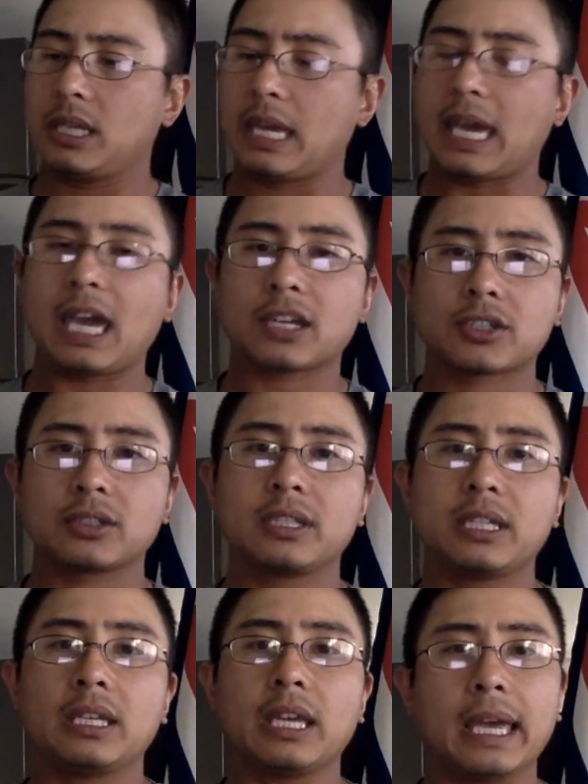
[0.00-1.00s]

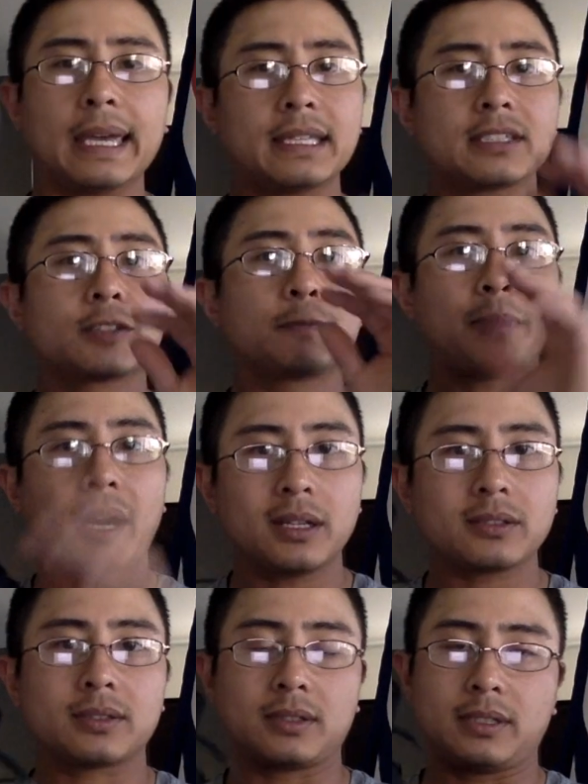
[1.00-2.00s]
actually
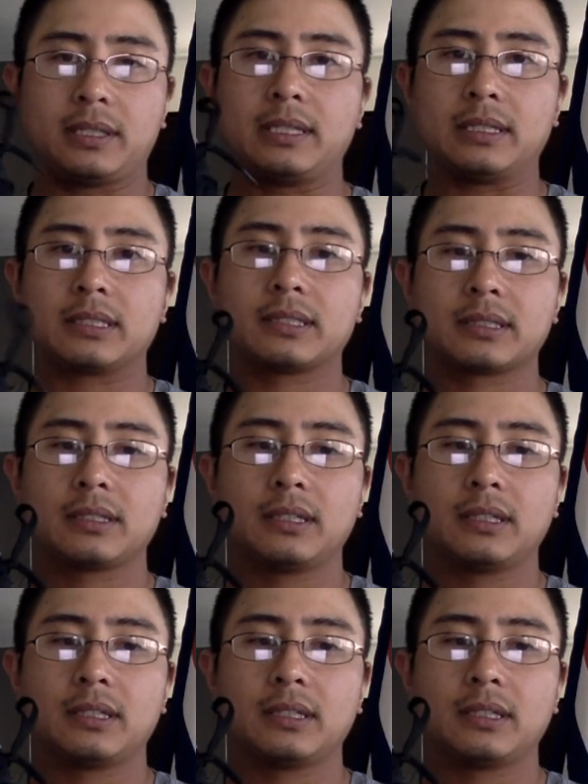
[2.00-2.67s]
sponsored this.